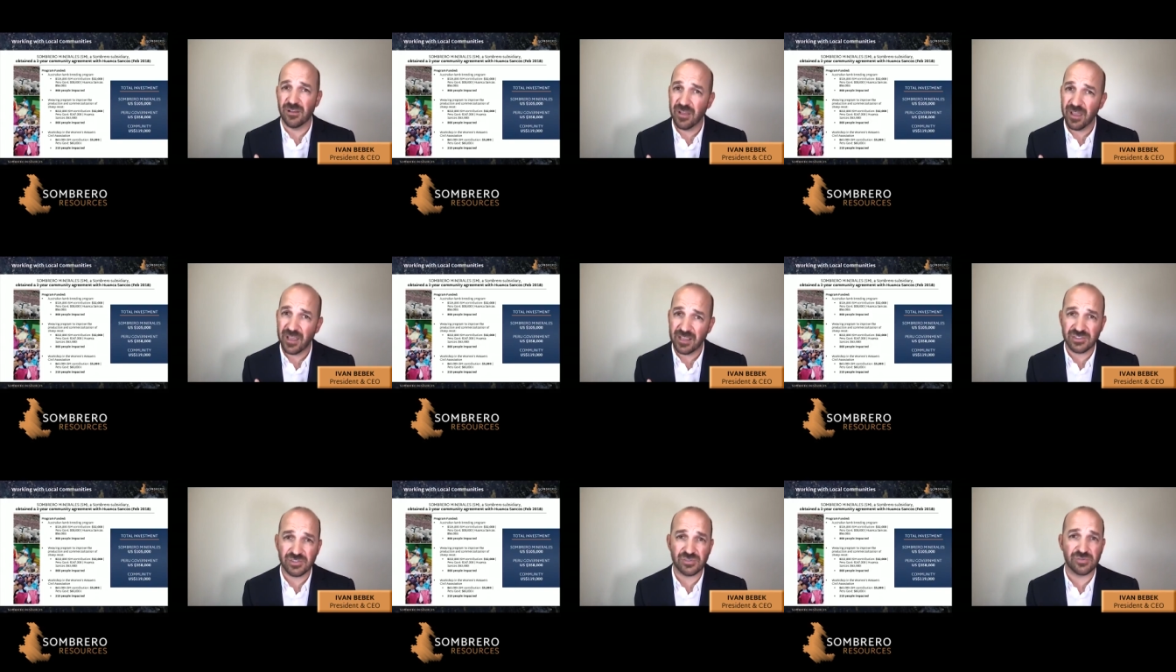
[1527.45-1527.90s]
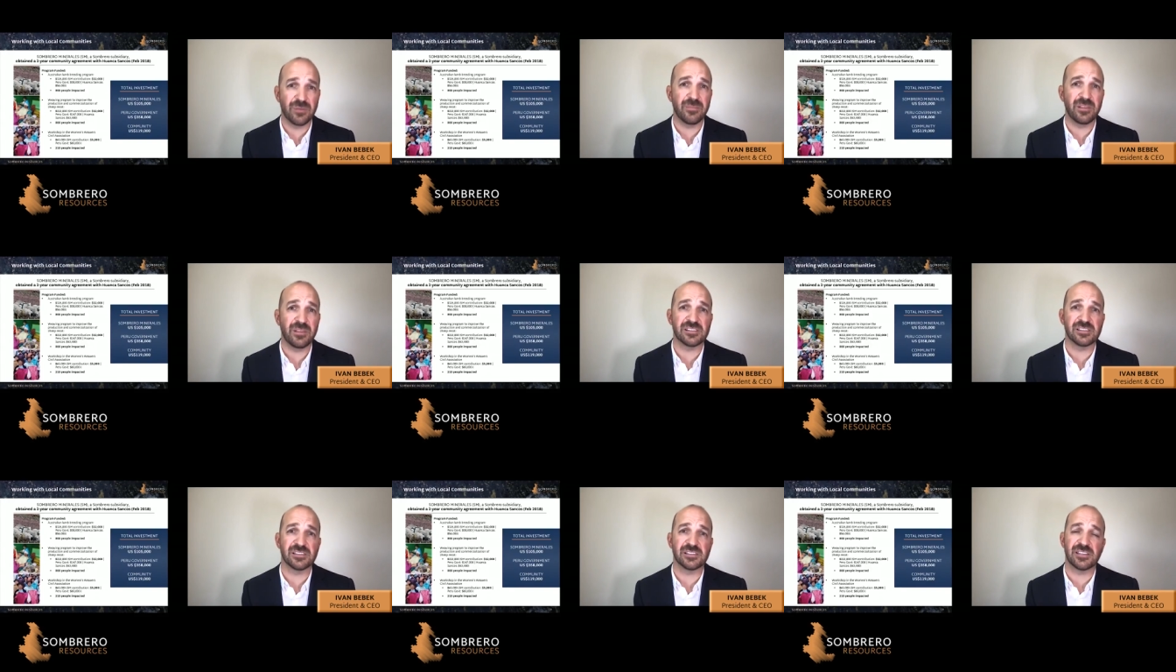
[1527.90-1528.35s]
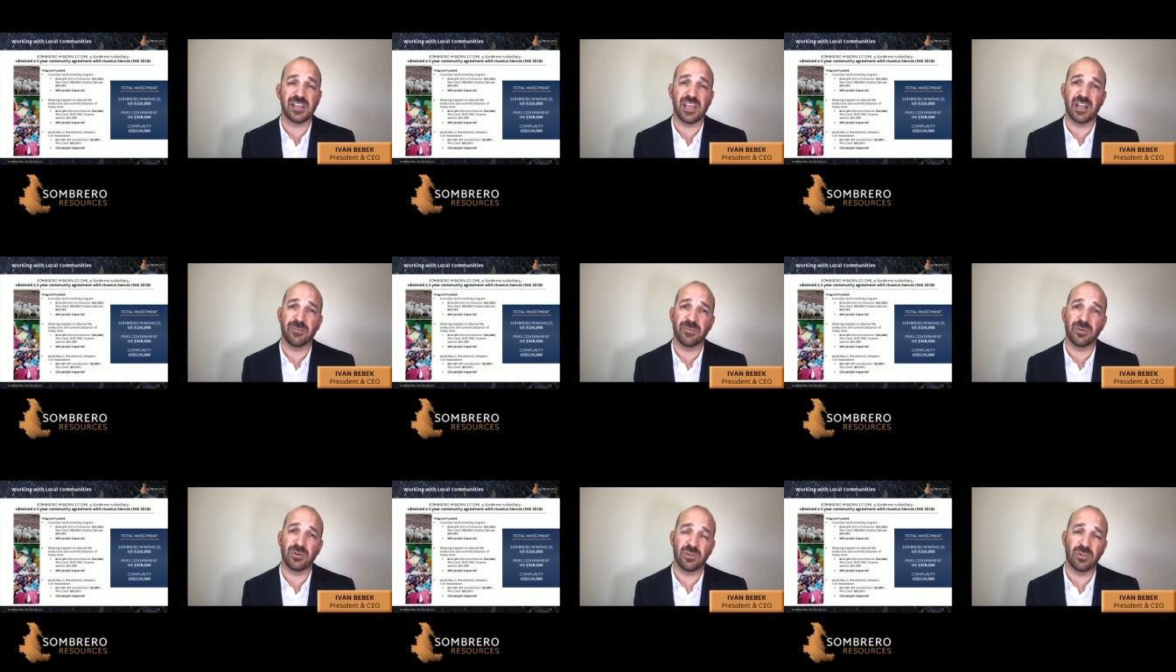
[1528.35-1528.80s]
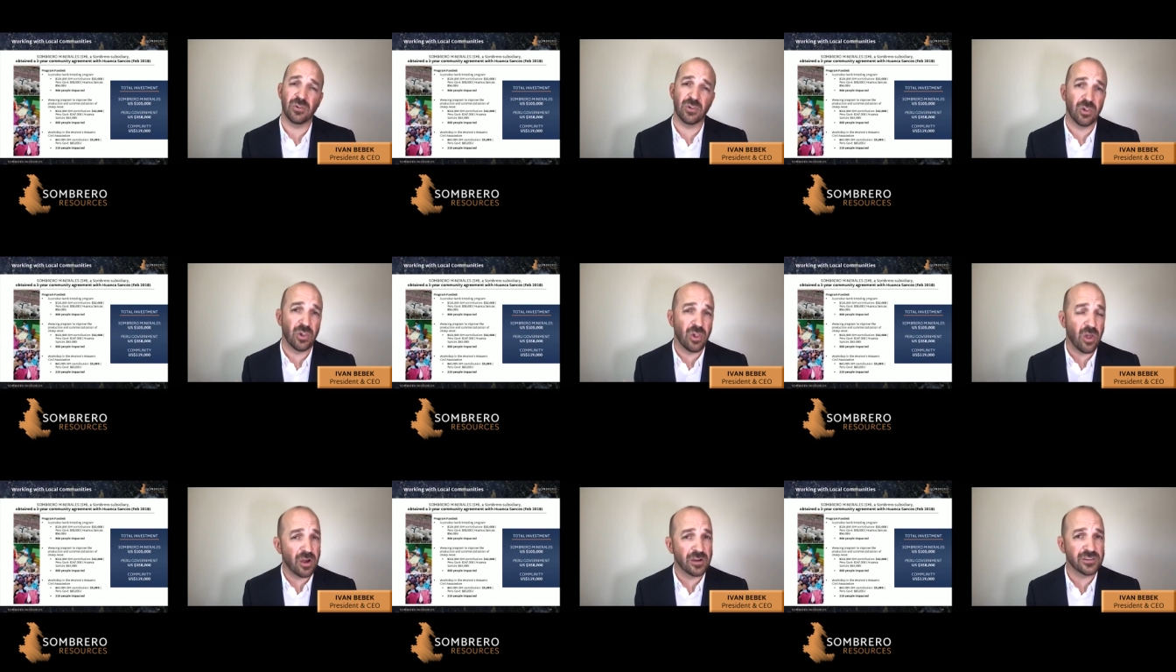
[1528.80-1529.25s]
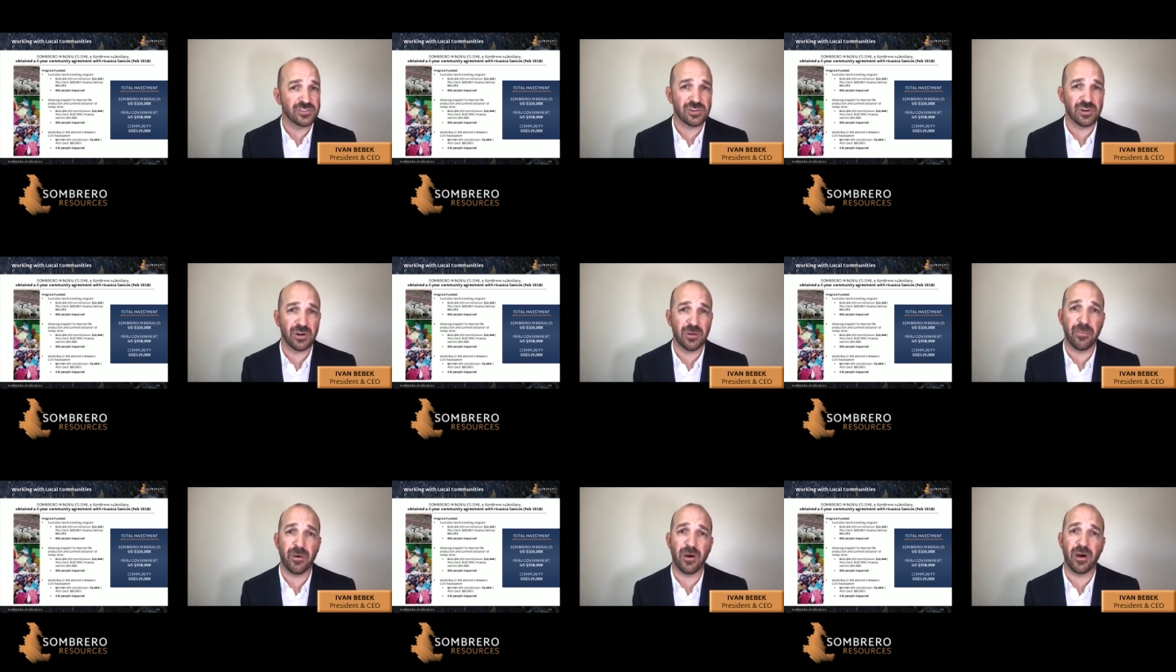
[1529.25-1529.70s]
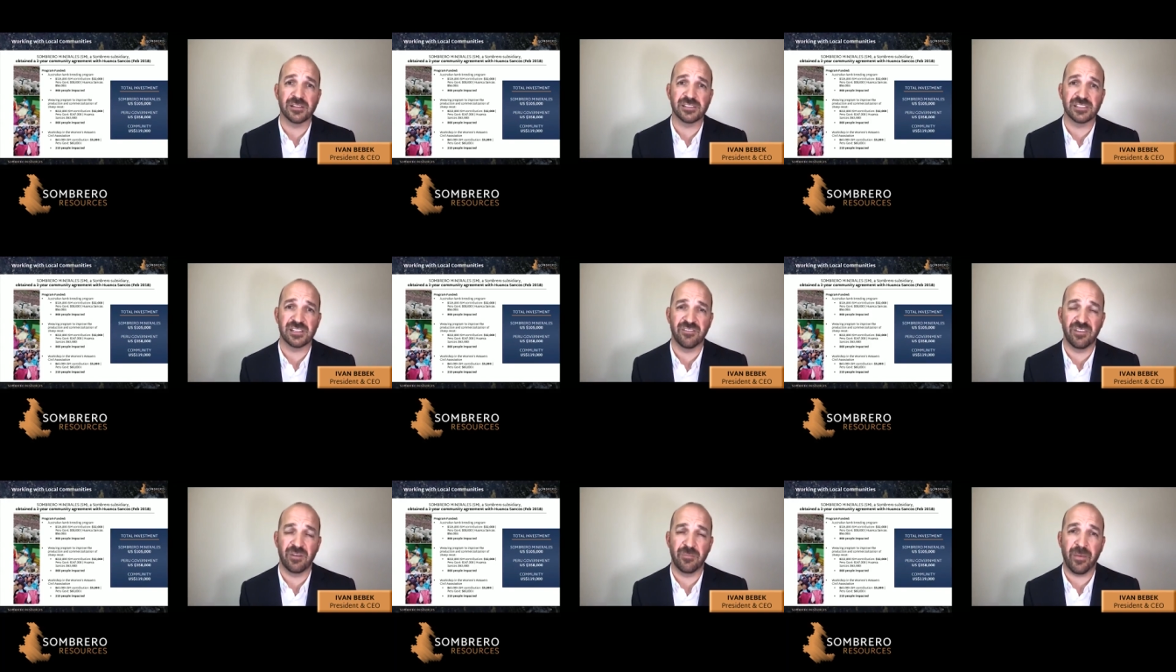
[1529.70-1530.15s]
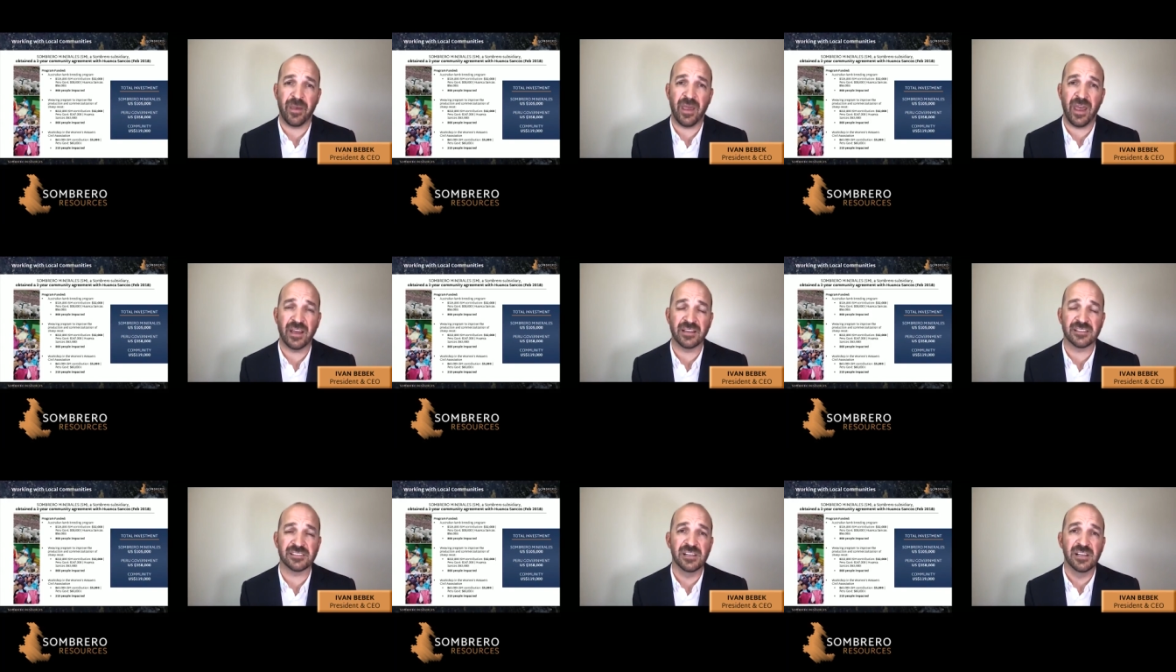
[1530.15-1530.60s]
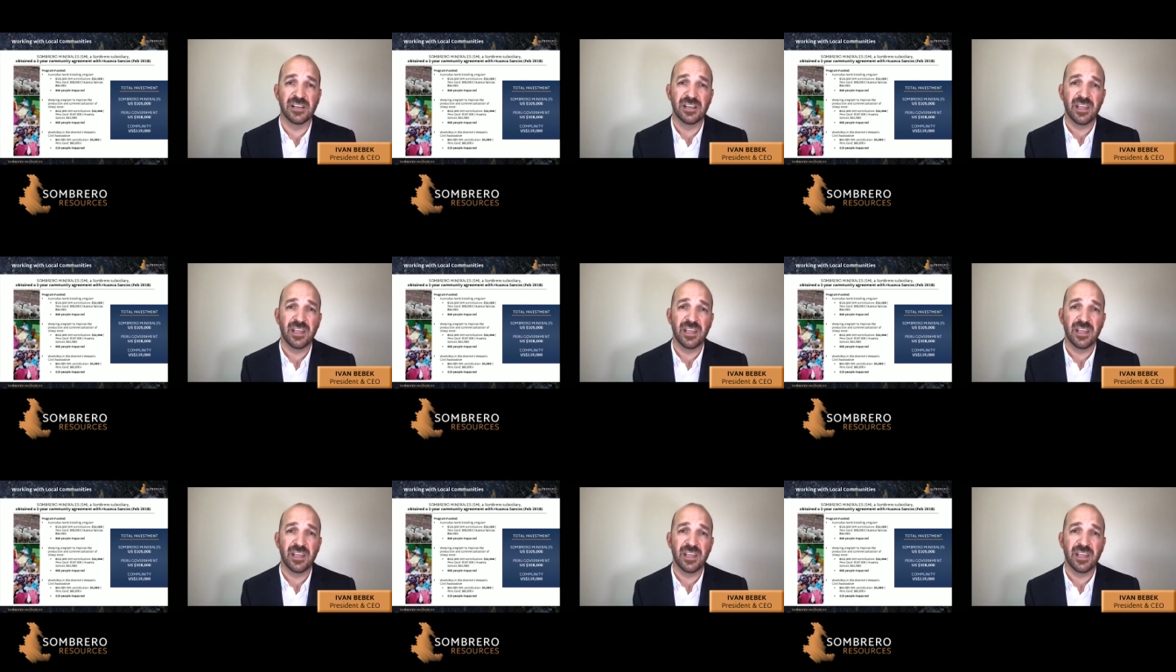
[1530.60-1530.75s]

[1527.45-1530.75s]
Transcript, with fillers: extremely sustainable, long-term positive impact.